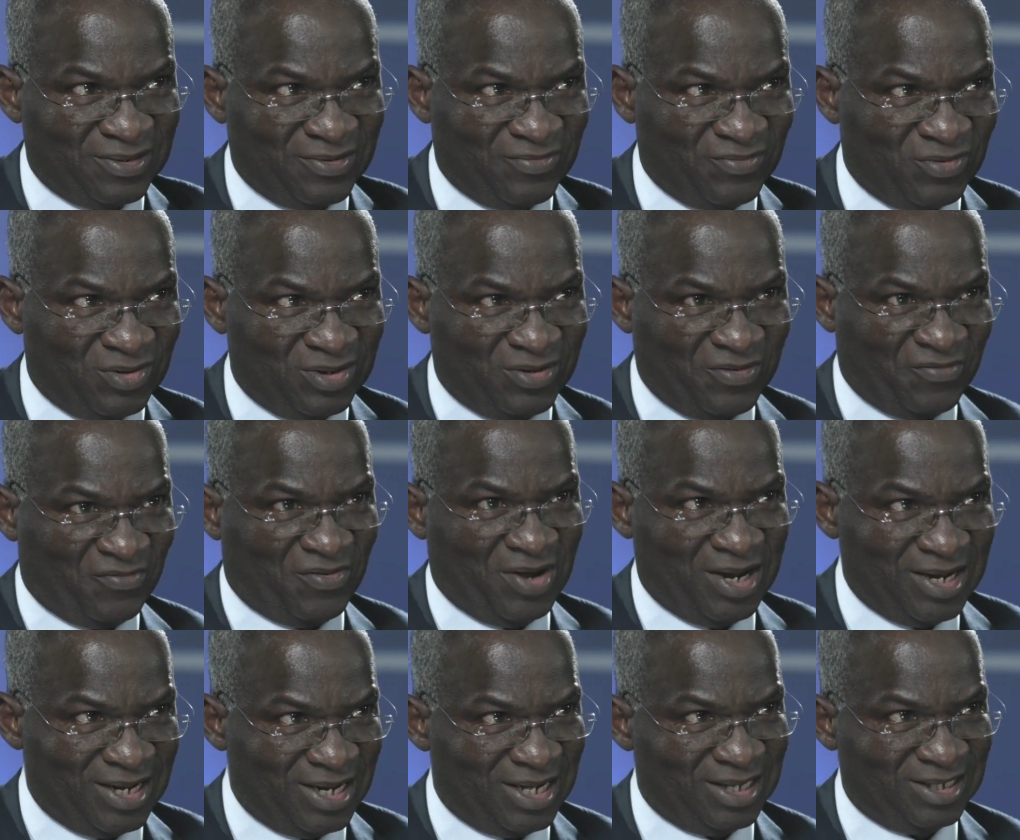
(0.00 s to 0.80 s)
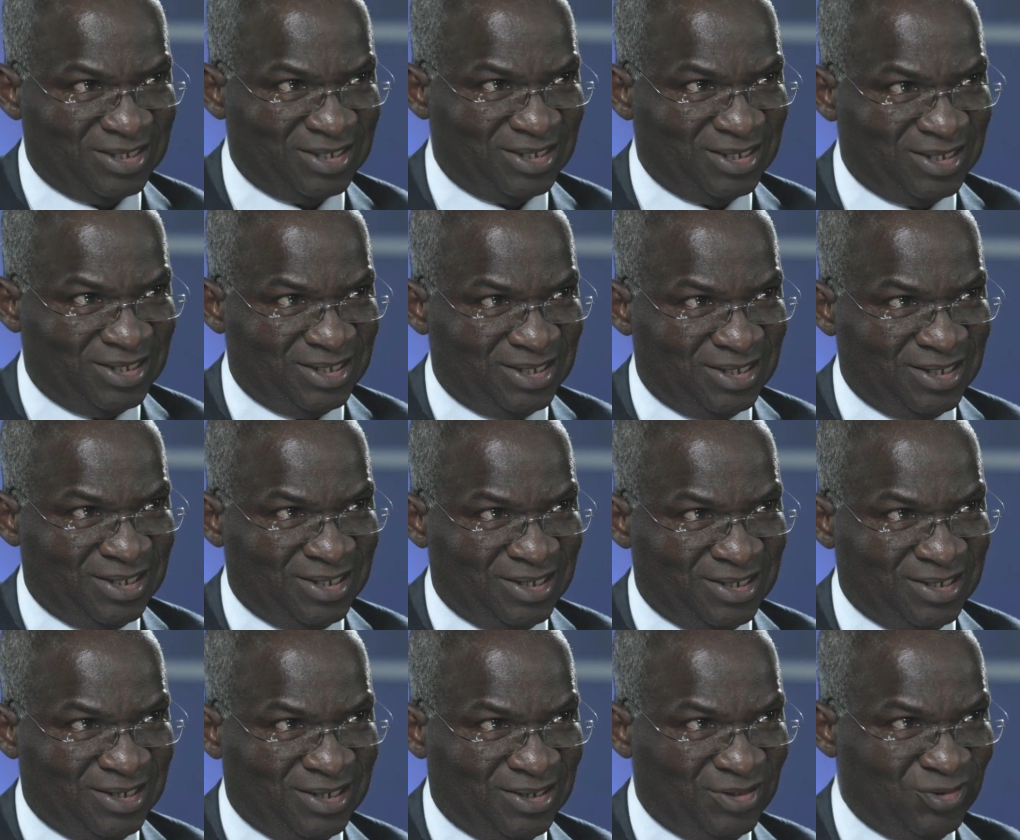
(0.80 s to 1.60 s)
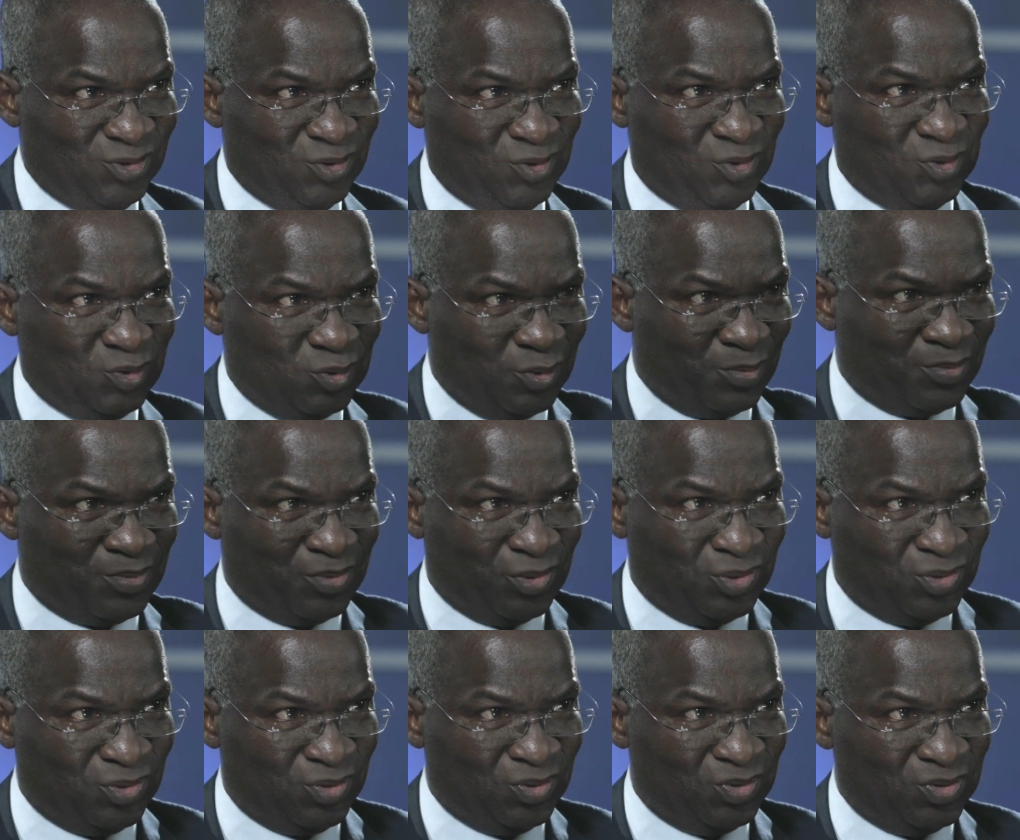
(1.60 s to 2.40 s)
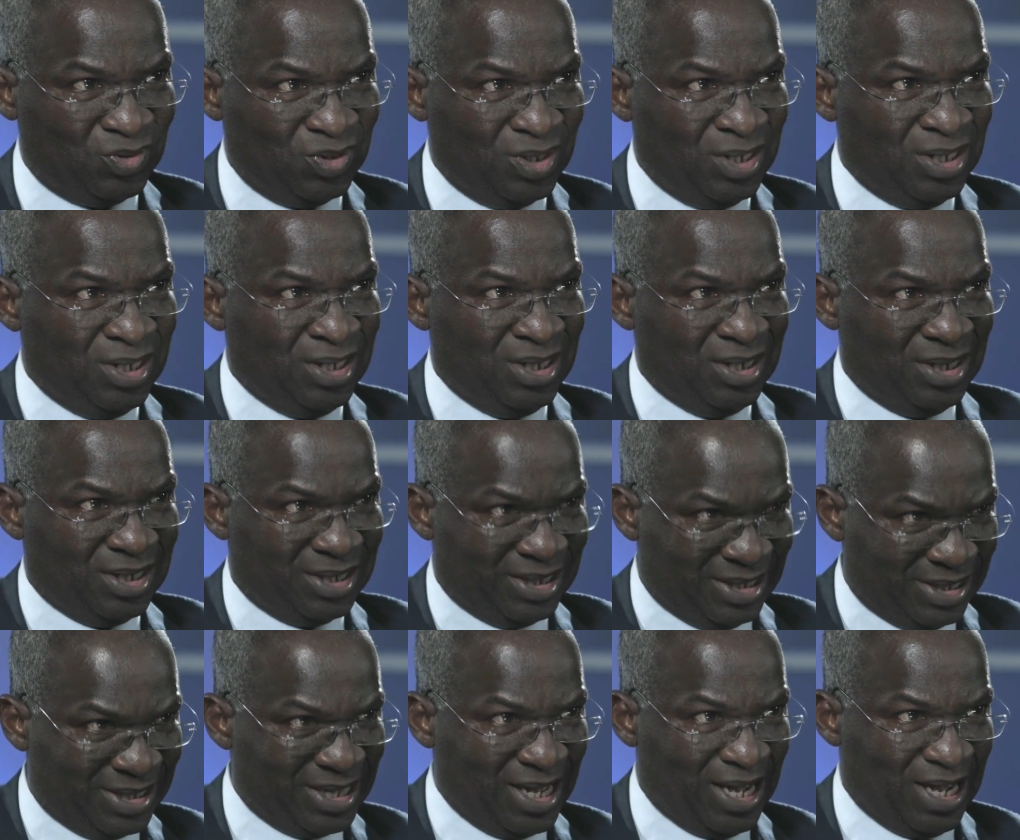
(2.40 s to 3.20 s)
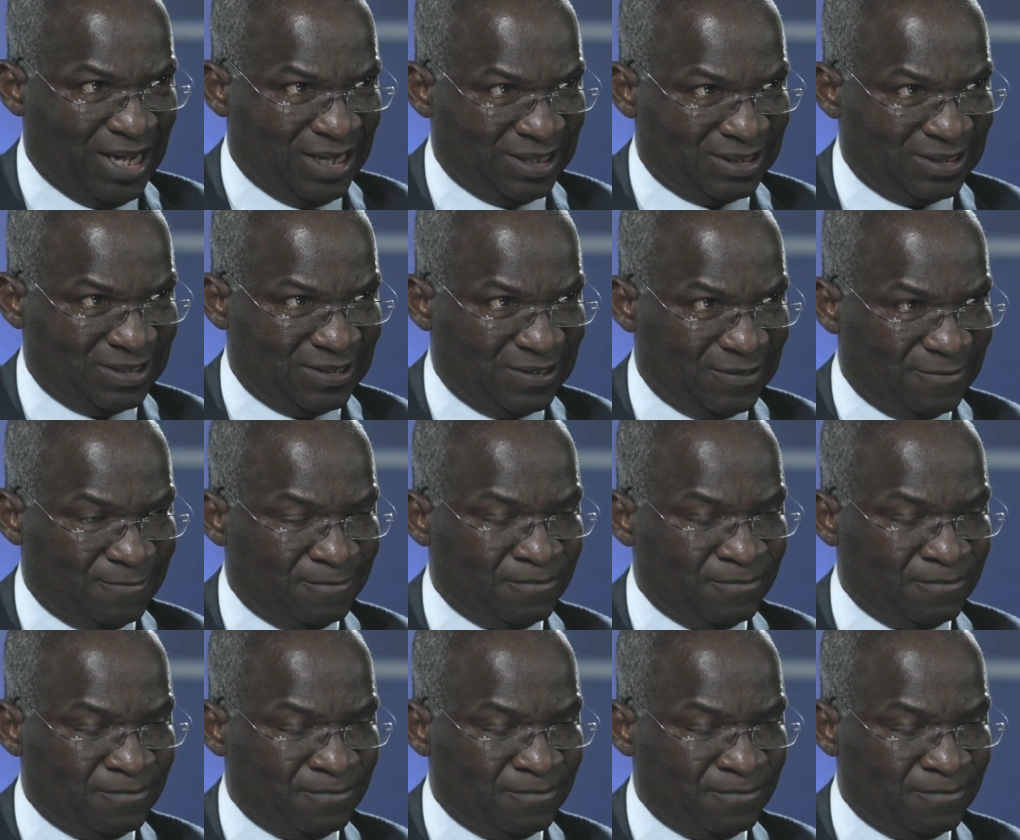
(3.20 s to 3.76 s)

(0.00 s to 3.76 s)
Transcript: for the financing they use to produce the gas.